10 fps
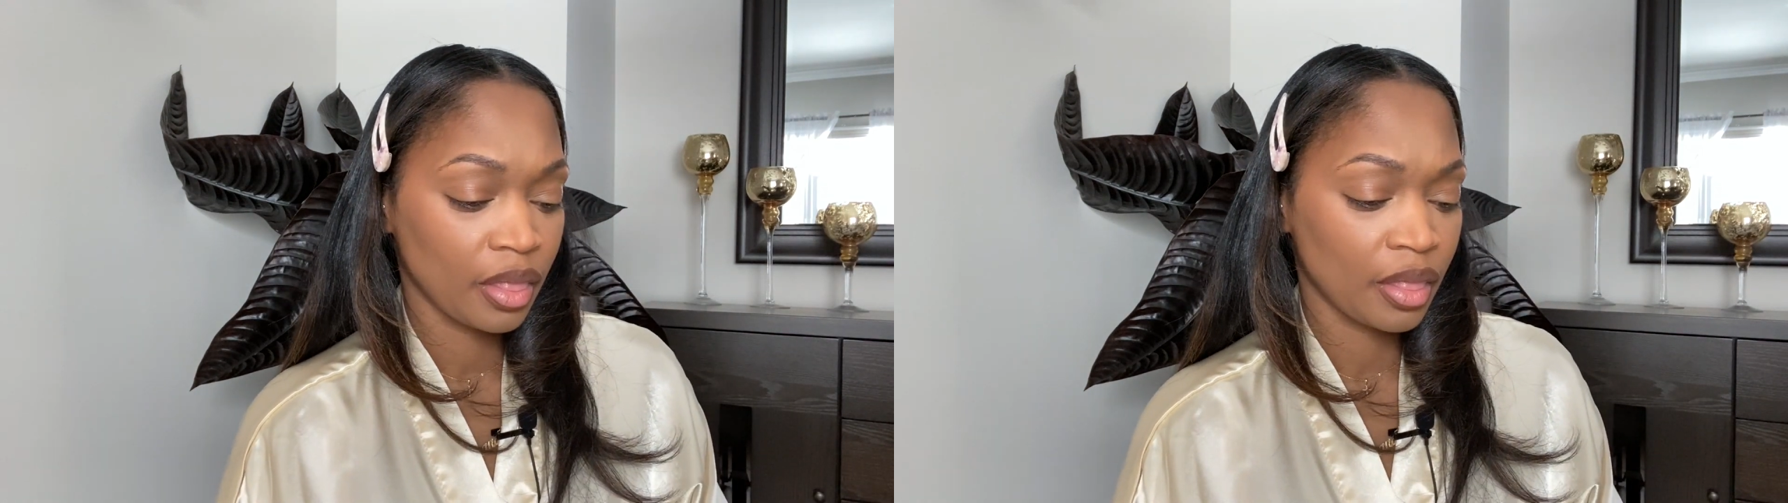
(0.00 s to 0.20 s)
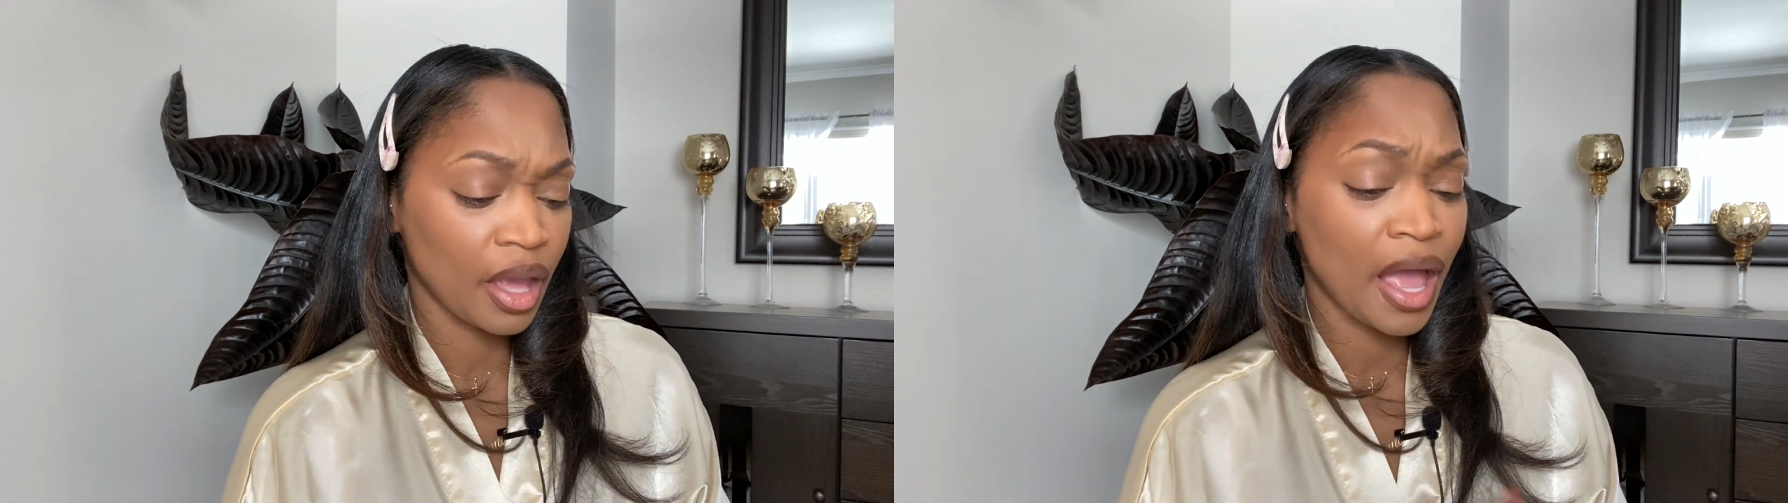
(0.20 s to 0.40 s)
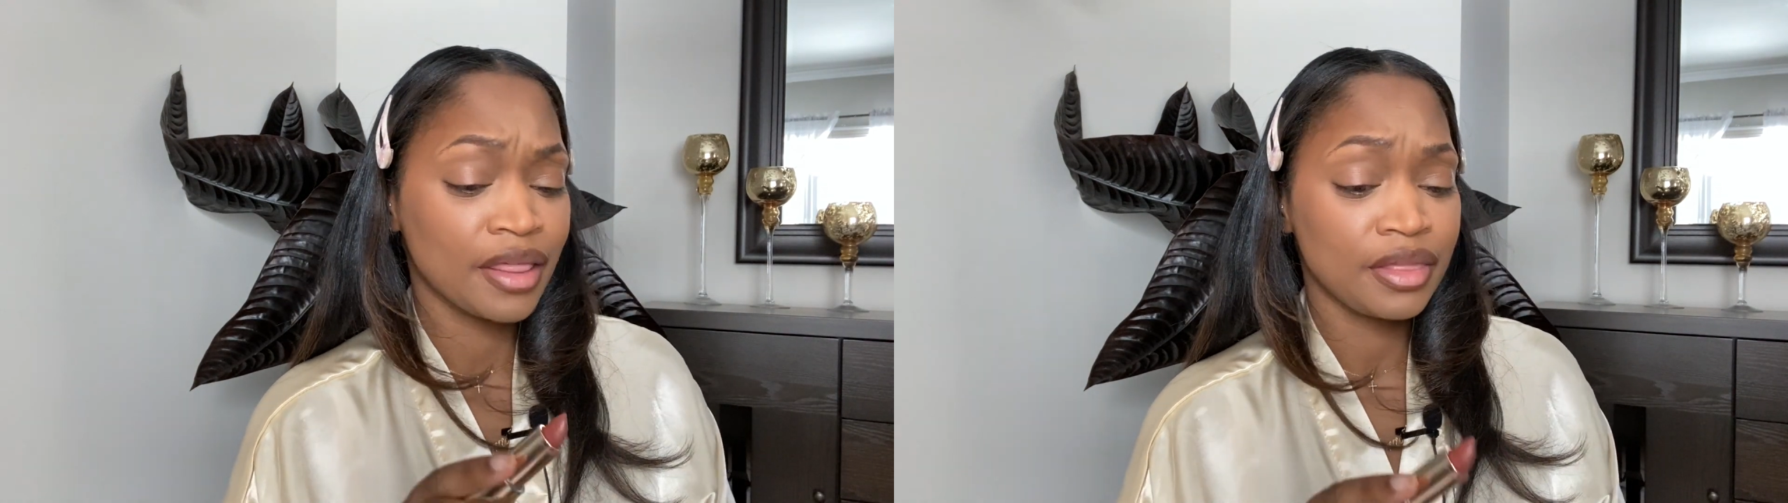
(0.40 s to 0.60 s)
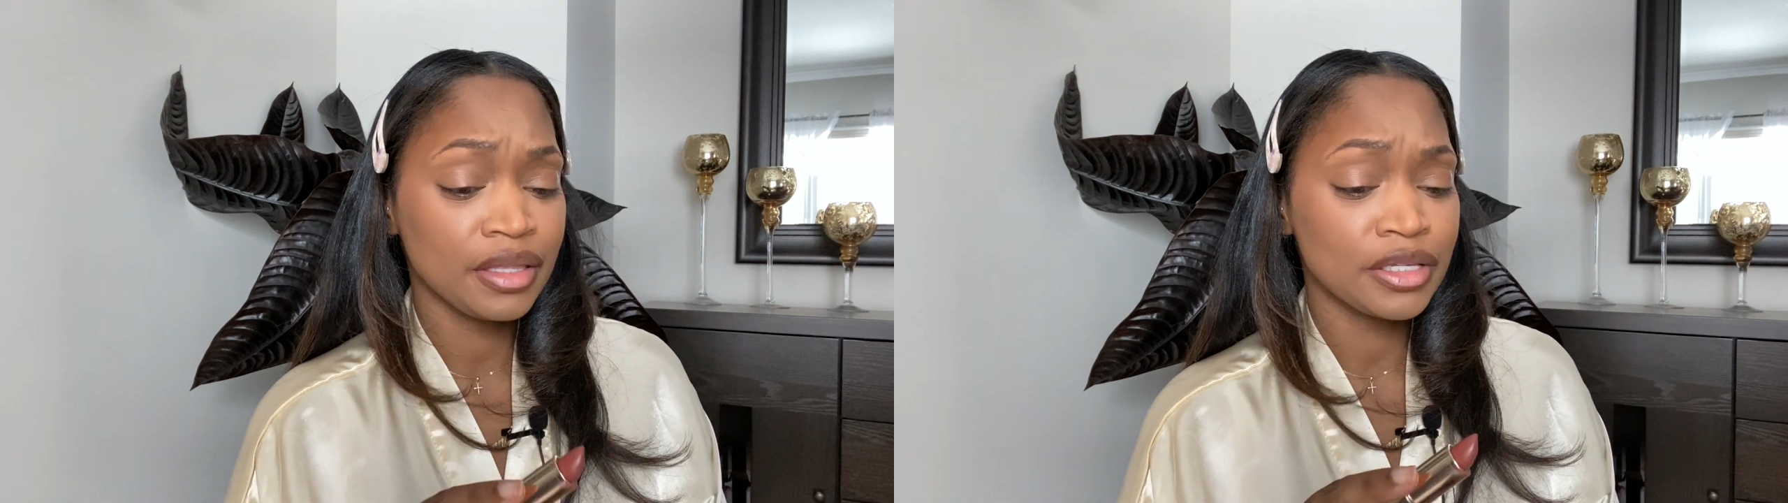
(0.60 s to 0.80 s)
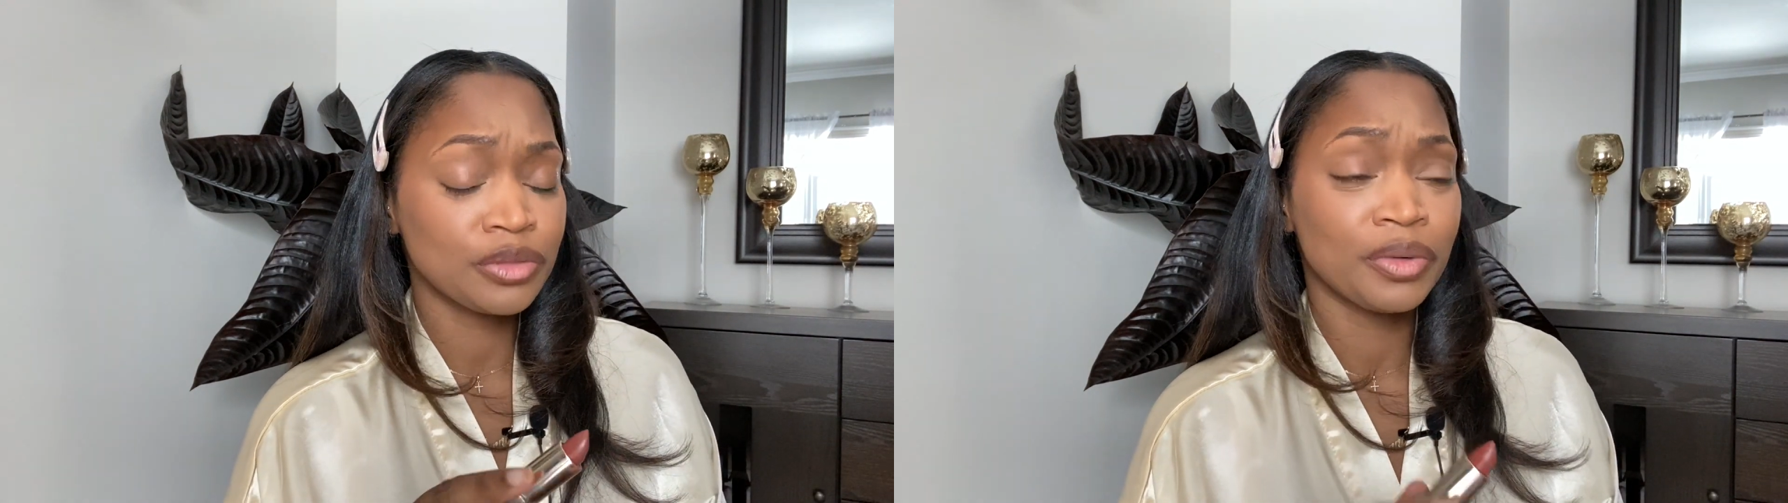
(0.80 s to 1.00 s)
I
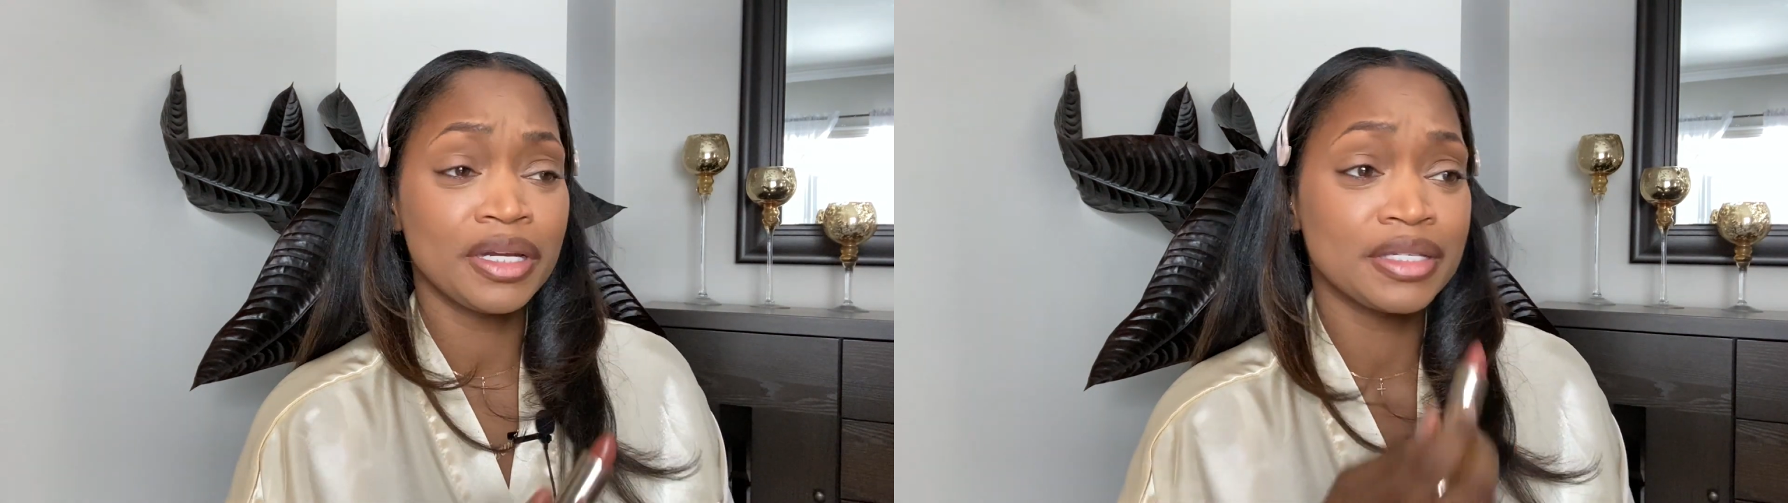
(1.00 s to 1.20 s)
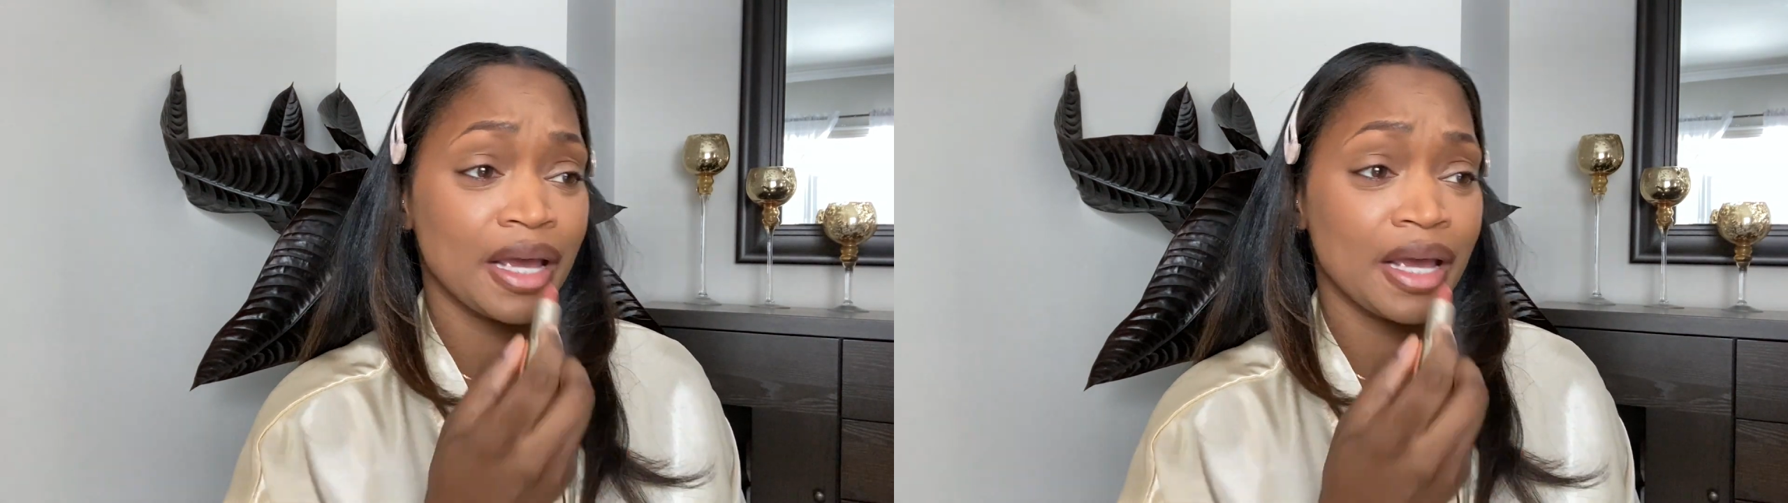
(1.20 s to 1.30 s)
think this one is